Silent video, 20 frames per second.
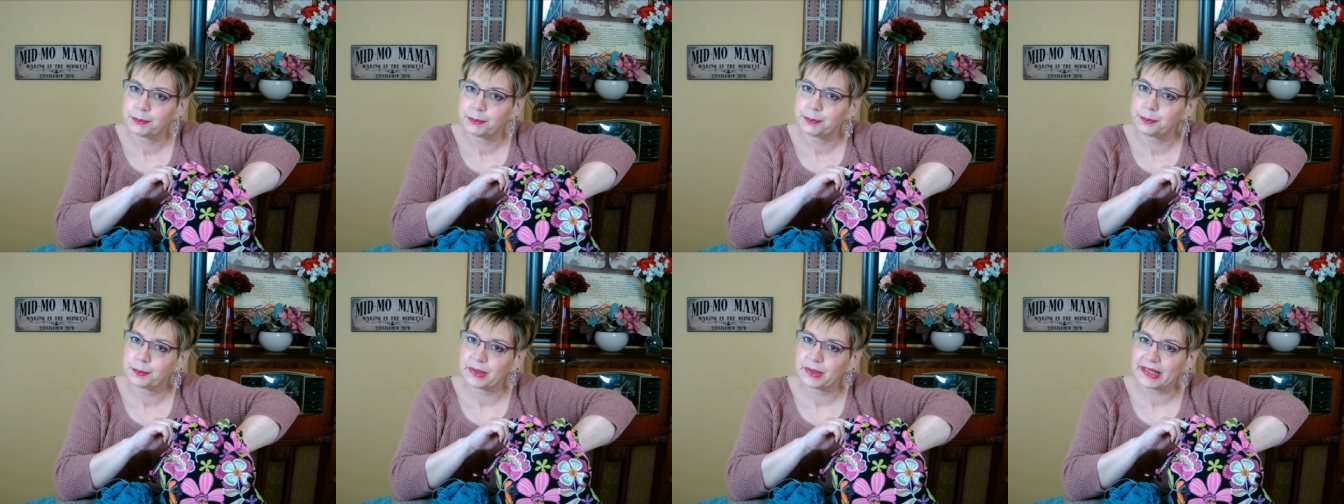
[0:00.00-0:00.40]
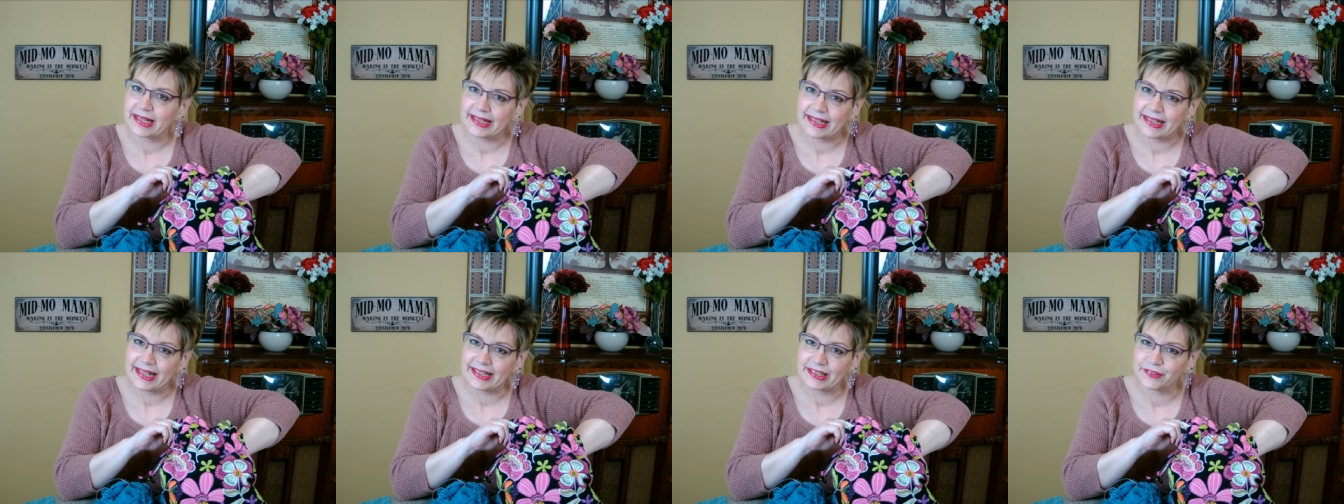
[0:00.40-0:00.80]
But I
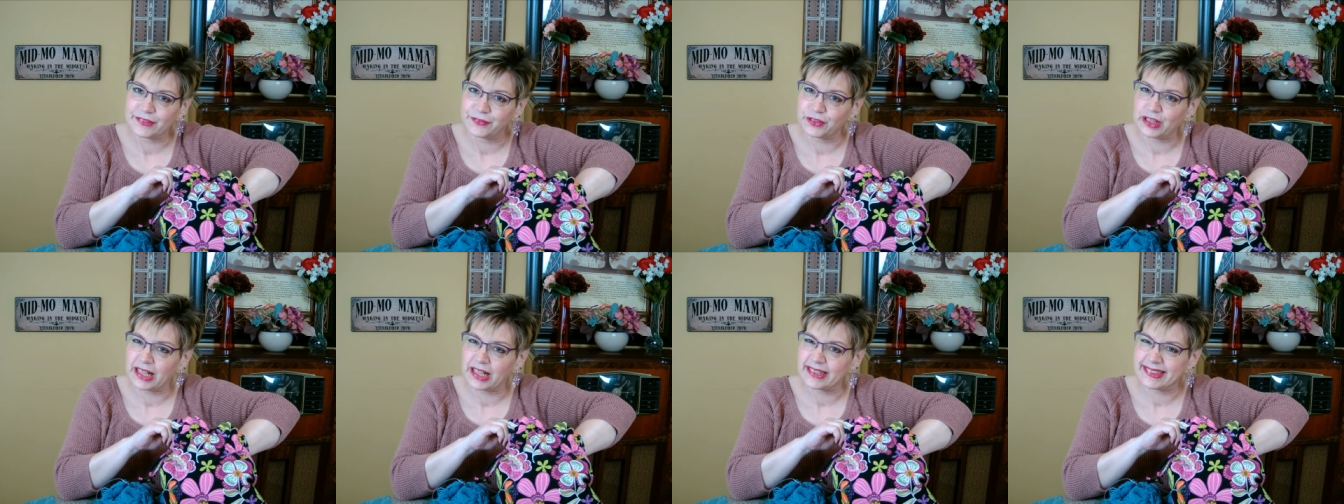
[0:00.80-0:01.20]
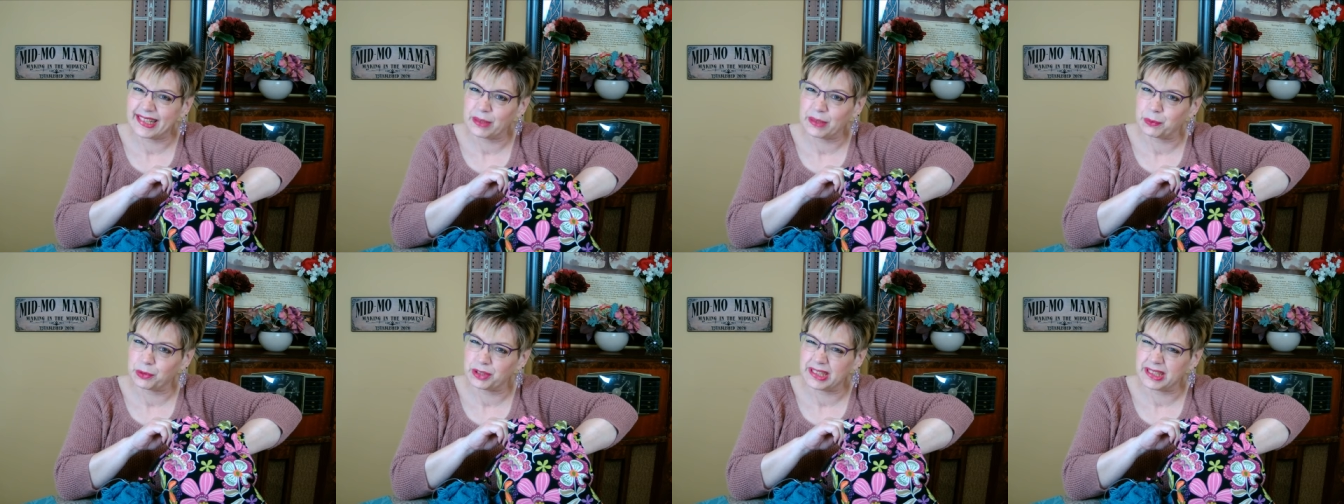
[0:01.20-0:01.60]
kind of forgot they
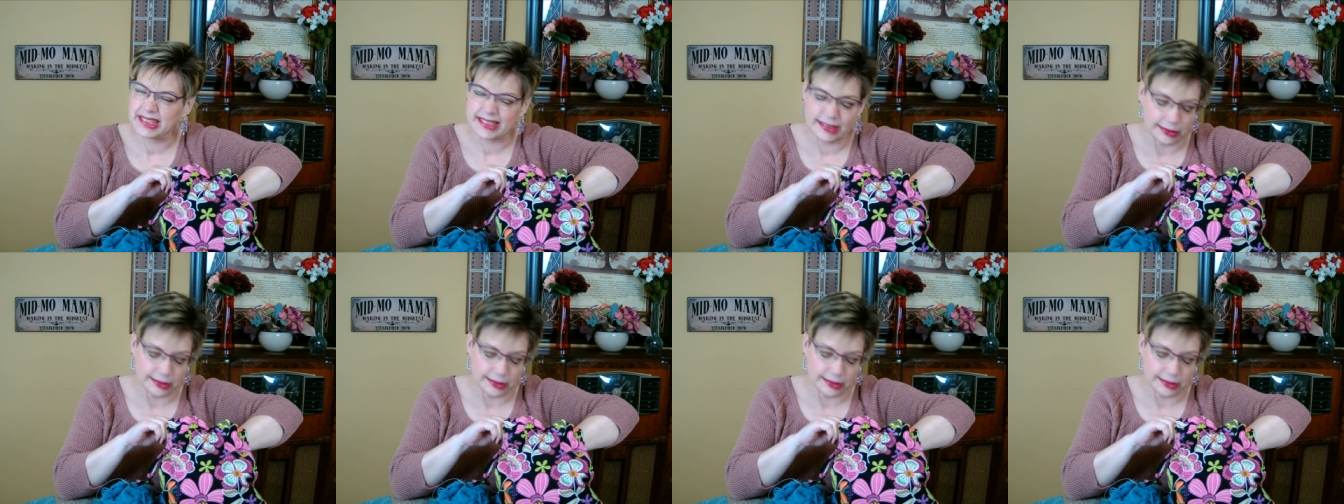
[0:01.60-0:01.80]
were in